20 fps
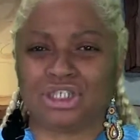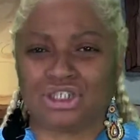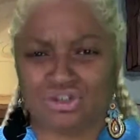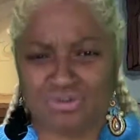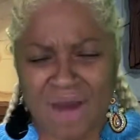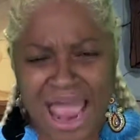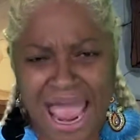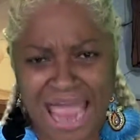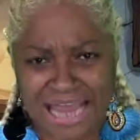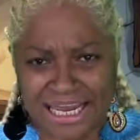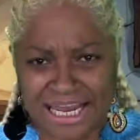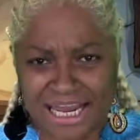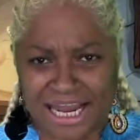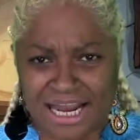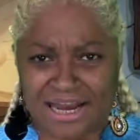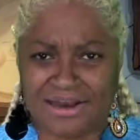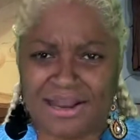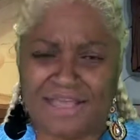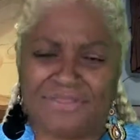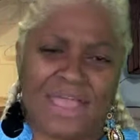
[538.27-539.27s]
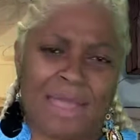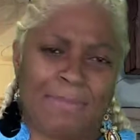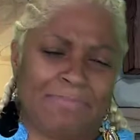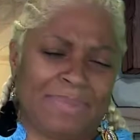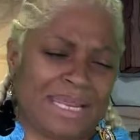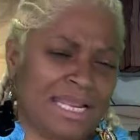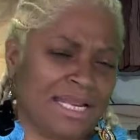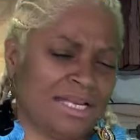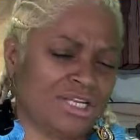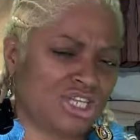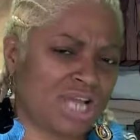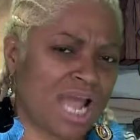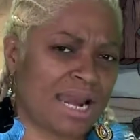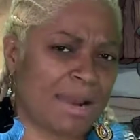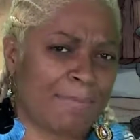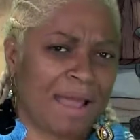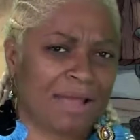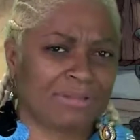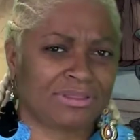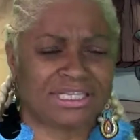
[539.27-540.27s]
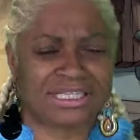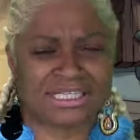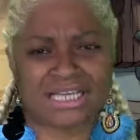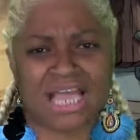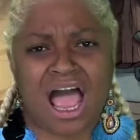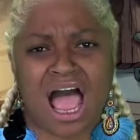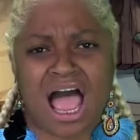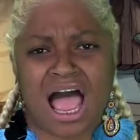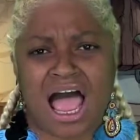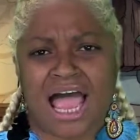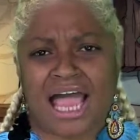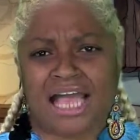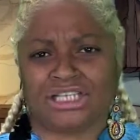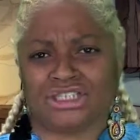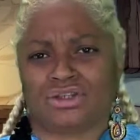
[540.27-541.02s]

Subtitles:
dragon that Bean shot up out the sky.